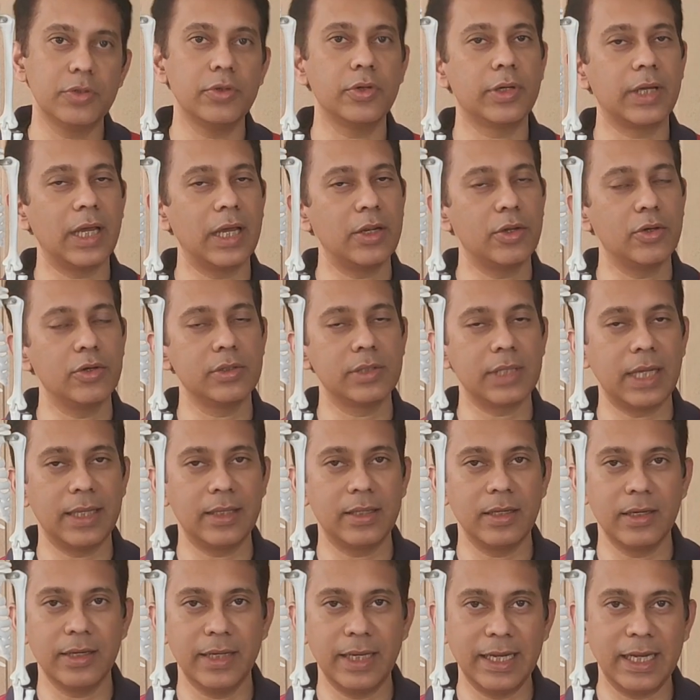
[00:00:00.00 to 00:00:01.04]
you can use
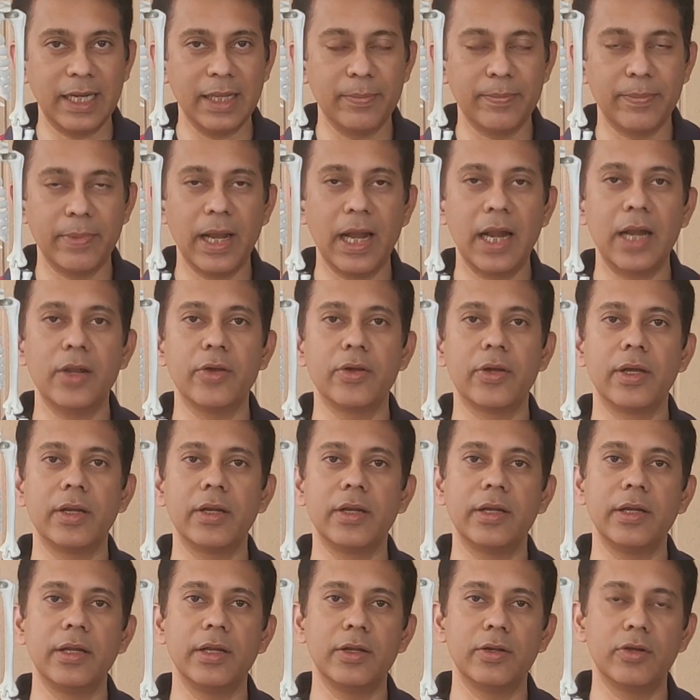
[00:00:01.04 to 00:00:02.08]
either heating pad, you can
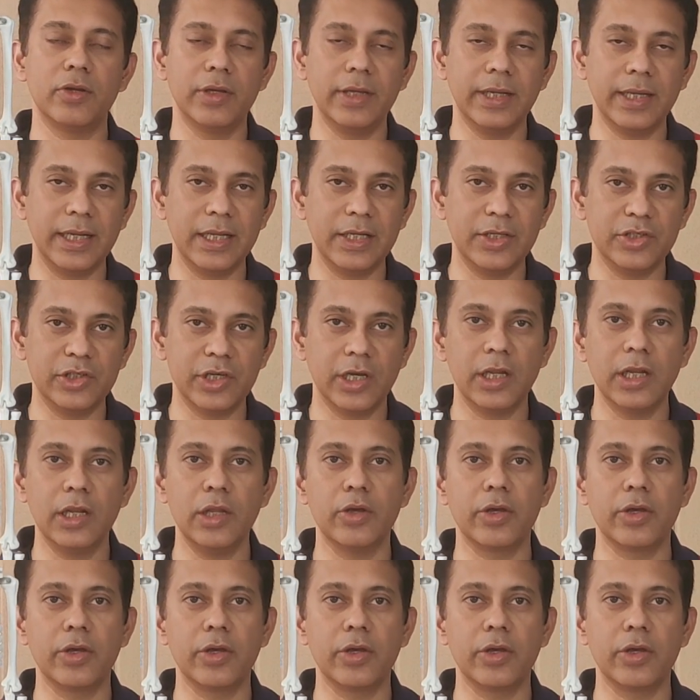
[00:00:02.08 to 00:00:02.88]
heating gel,